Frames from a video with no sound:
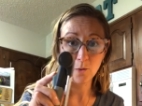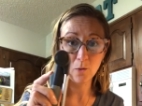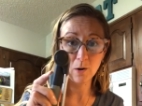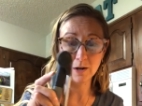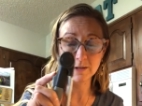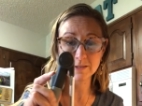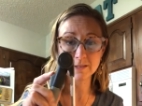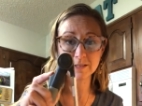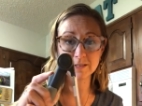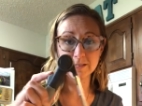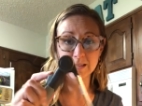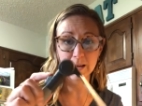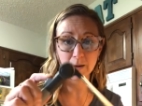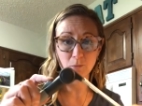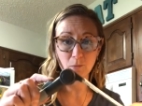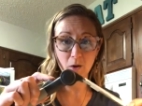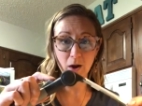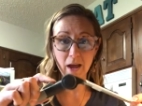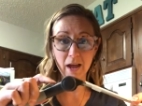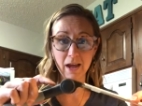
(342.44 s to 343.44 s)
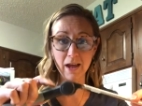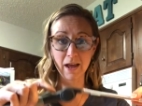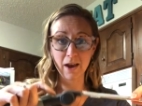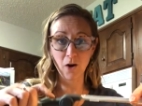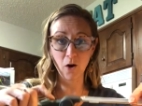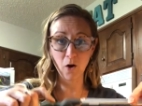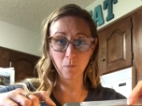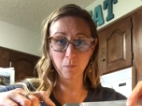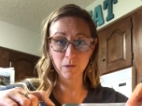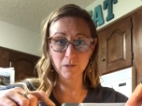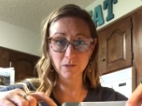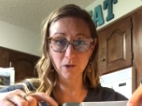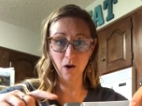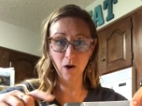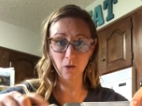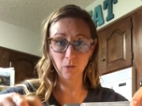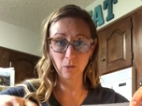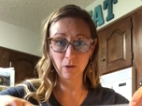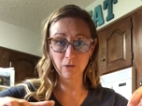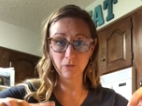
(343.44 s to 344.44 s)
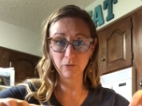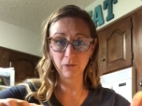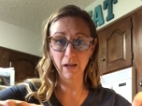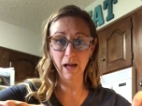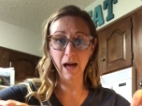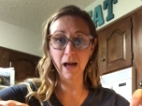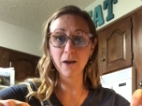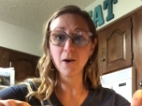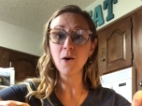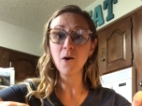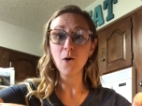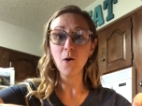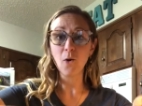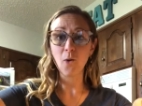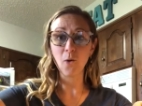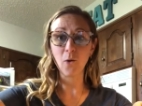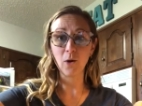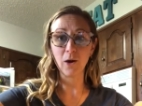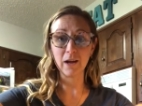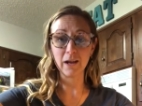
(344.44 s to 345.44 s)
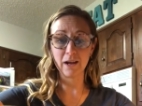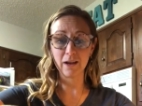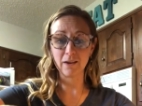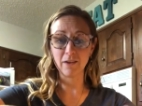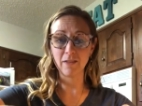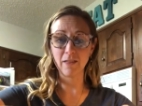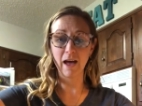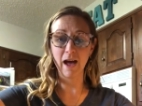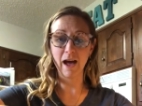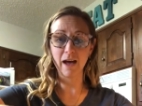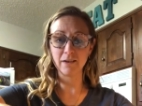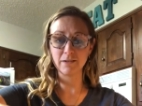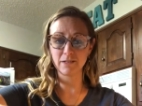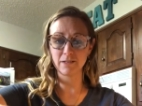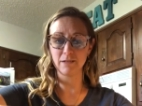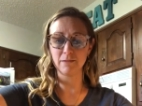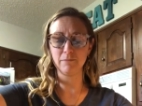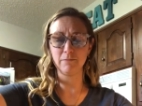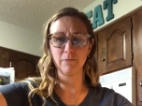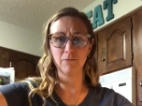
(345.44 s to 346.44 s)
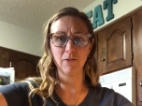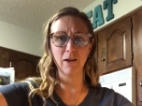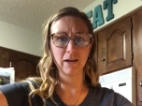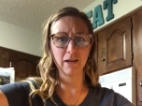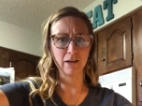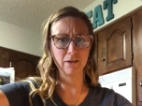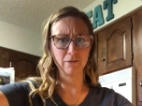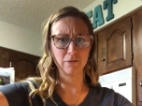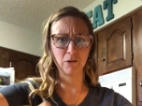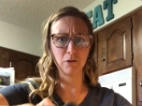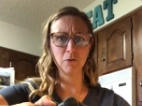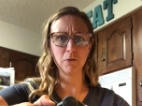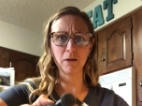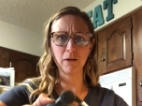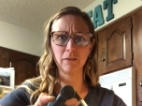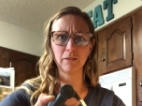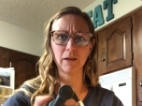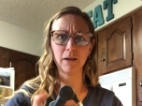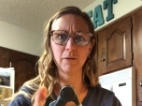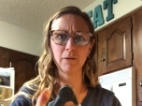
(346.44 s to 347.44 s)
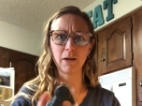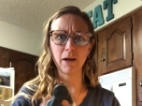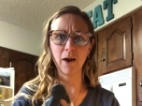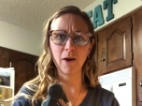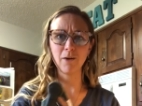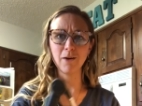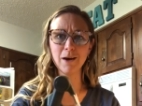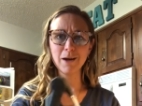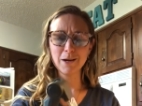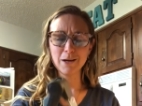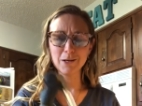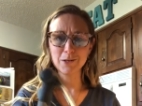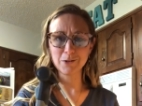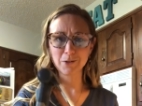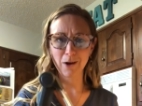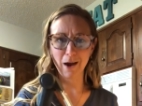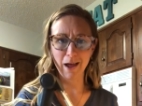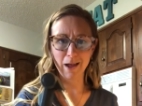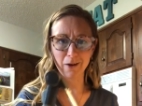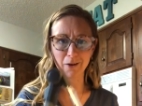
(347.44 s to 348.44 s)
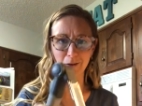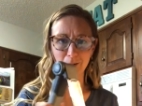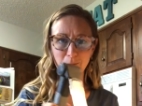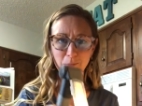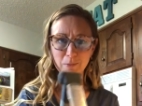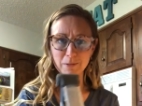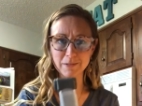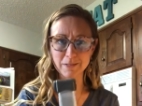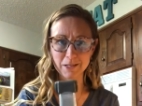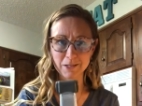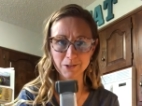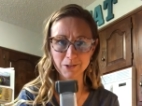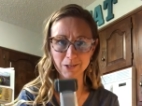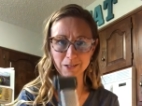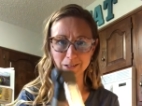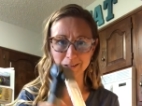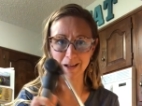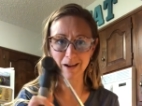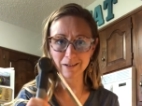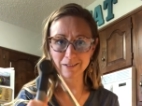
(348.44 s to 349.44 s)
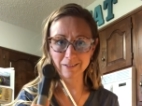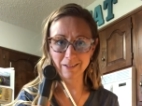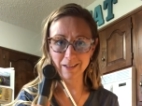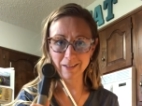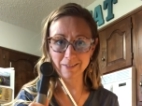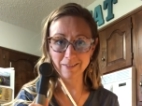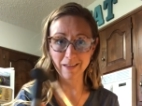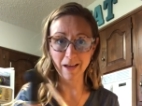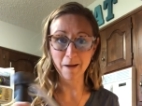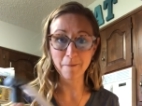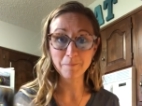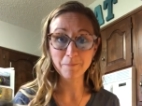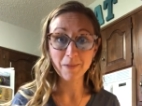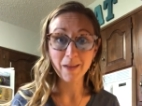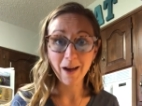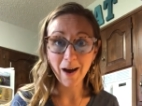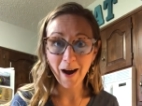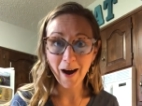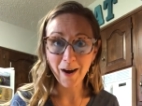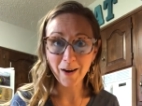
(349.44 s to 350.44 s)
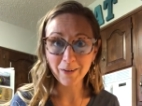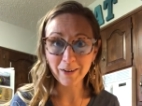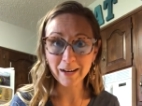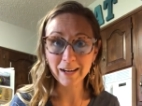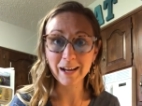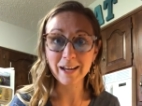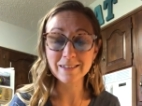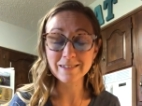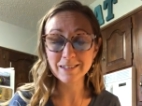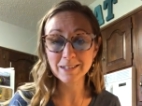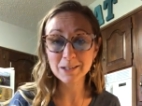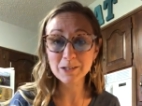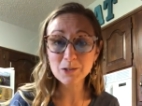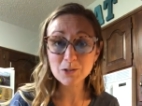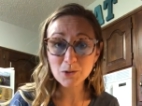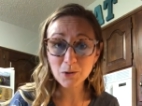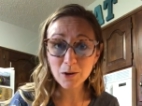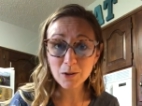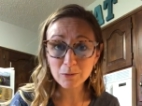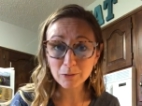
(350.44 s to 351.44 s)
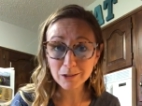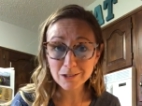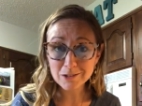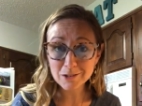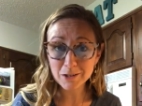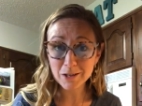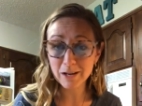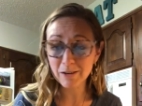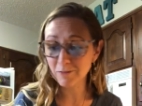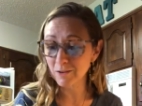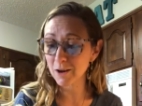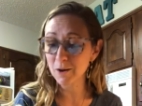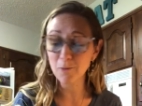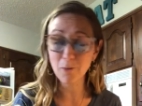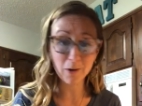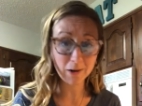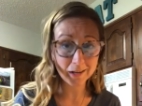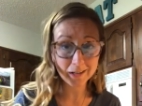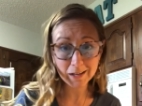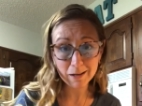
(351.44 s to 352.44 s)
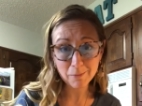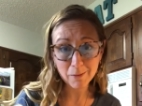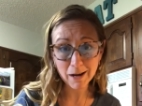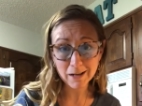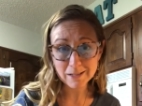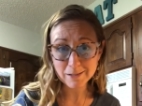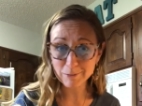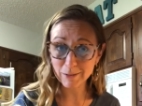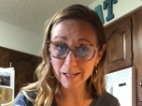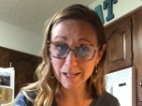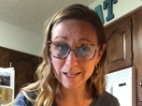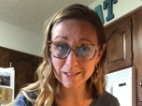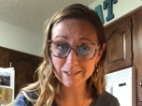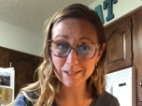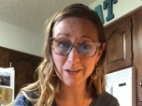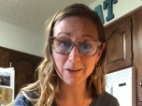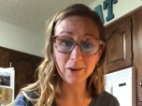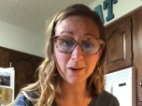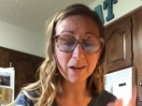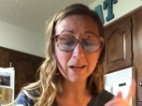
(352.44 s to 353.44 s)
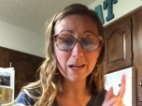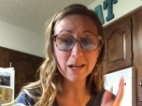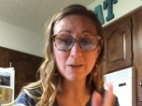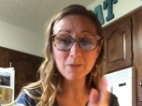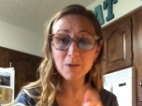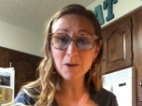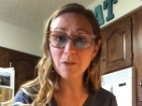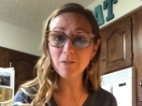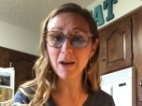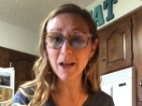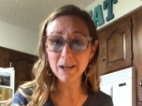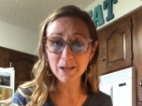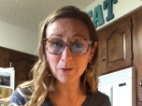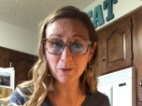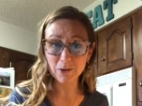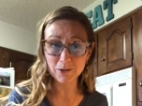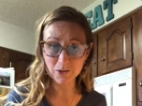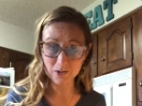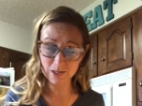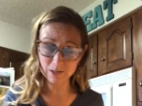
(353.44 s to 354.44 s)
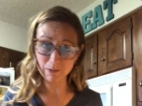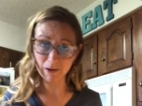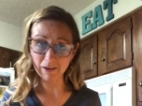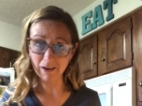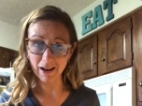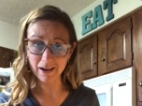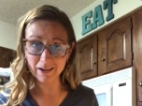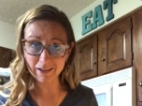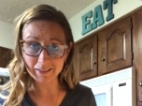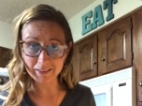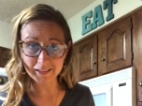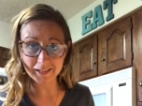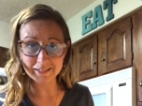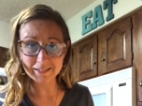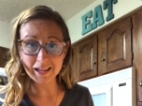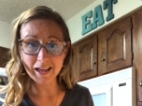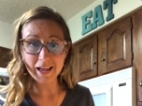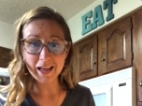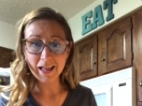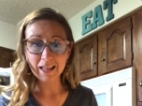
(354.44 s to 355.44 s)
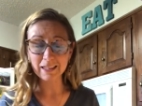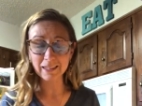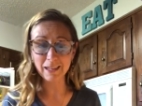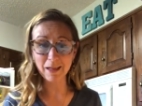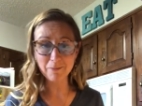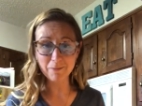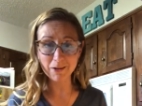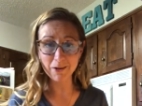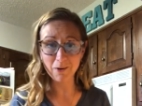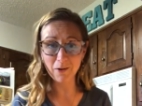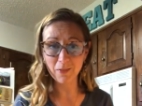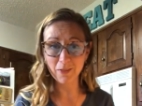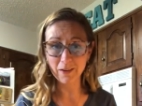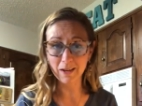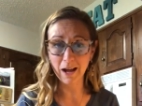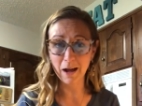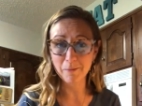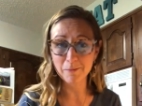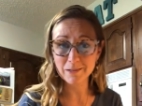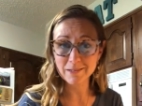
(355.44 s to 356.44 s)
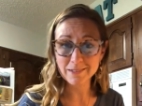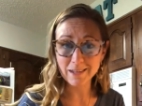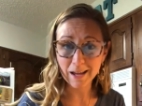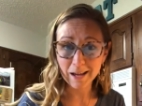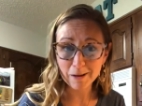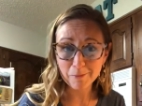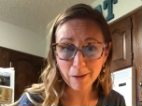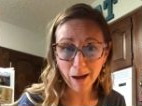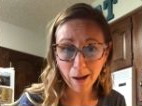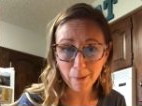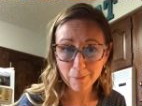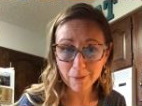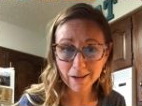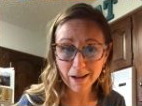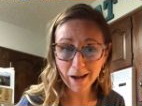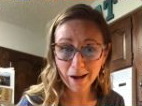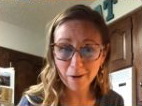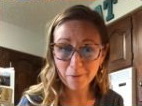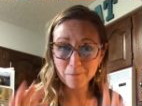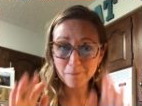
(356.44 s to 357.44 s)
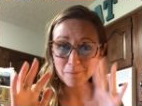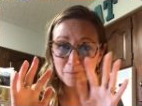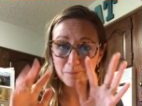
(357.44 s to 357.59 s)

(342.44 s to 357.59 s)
works the same way. It opens all the way flat or in that, if I can do it, there we go, triangle position locked like that. All right, guys, enjoy the rest of your evening. We're gonna get back to making dinner. If you have any questions about any of these, let me know in the comments. I am happy to help.